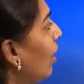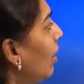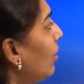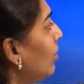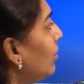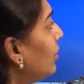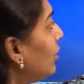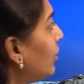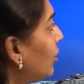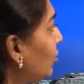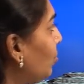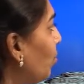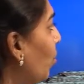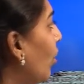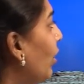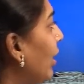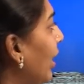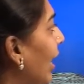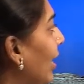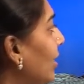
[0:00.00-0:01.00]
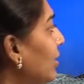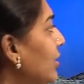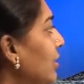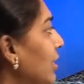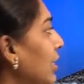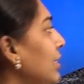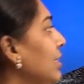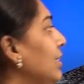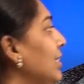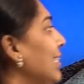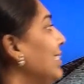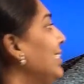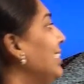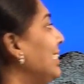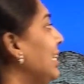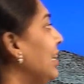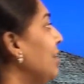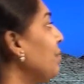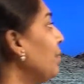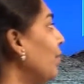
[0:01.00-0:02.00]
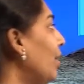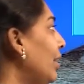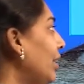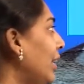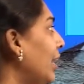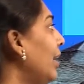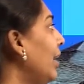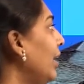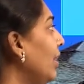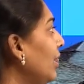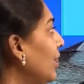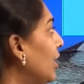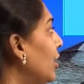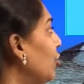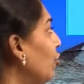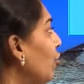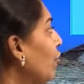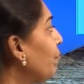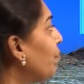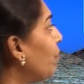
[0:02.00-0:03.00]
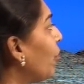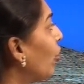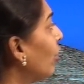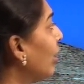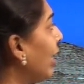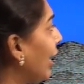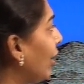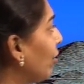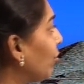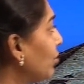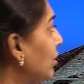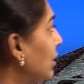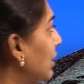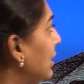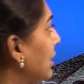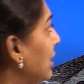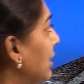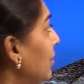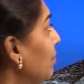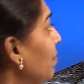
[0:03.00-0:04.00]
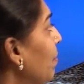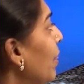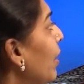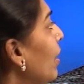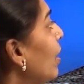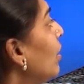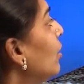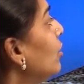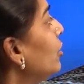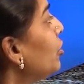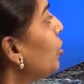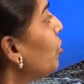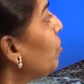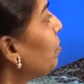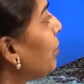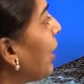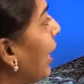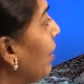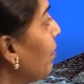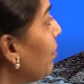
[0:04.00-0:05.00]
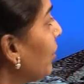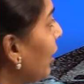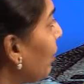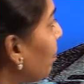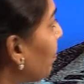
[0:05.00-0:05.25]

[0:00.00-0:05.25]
This is what as it just inverted in that of pond ecosystem. So, primary